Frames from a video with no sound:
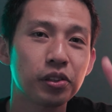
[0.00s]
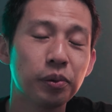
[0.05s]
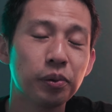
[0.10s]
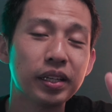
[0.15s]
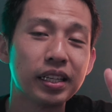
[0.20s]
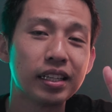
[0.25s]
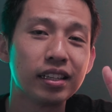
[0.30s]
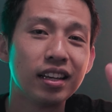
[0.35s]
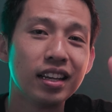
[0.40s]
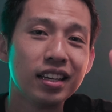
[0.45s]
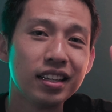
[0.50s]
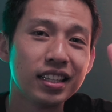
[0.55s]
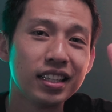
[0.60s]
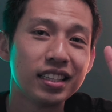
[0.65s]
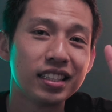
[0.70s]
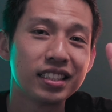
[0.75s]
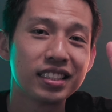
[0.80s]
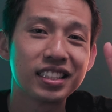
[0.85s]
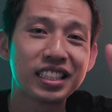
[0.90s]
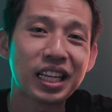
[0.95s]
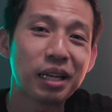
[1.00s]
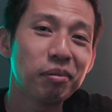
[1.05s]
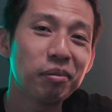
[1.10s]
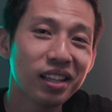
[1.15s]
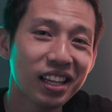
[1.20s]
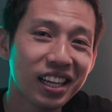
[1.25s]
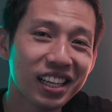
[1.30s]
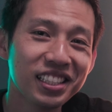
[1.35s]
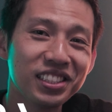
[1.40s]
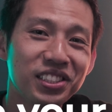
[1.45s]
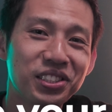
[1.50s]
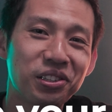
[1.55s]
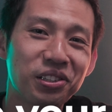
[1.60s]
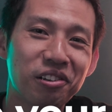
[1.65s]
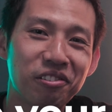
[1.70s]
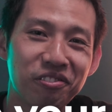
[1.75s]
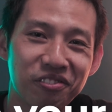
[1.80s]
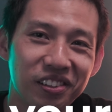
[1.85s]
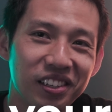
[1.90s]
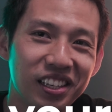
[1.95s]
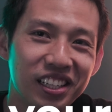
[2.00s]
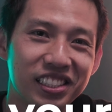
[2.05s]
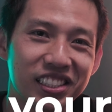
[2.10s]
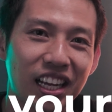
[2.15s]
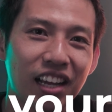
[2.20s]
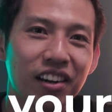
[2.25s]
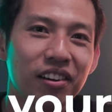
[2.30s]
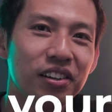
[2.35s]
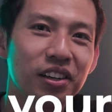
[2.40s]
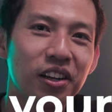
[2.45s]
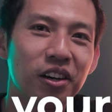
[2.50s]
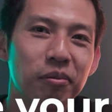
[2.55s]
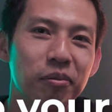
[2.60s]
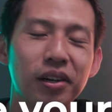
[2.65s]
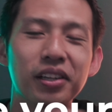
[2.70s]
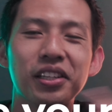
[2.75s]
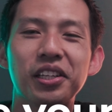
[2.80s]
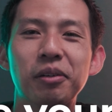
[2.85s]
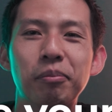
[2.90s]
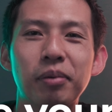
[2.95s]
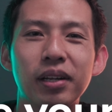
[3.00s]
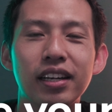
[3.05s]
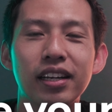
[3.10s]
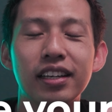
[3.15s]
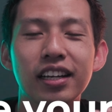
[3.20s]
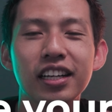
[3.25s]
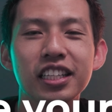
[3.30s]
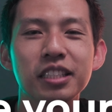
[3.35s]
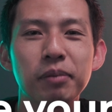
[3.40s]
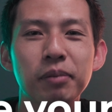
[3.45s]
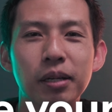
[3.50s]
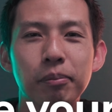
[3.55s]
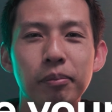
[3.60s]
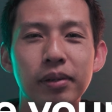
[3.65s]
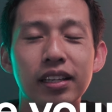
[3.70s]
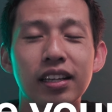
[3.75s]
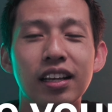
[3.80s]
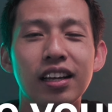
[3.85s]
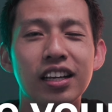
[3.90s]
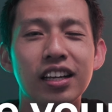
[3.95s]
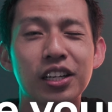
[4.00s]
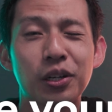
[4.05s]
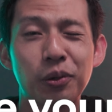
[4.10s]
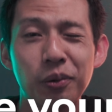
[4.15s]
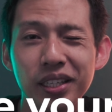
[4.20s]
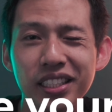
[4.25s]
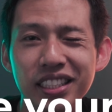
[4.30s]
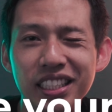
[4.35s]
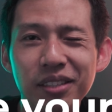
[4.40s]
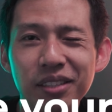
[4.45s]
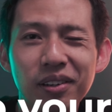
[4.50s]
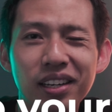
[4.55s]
three. Stabilize your footage. I don't know about you, but it does make me queasy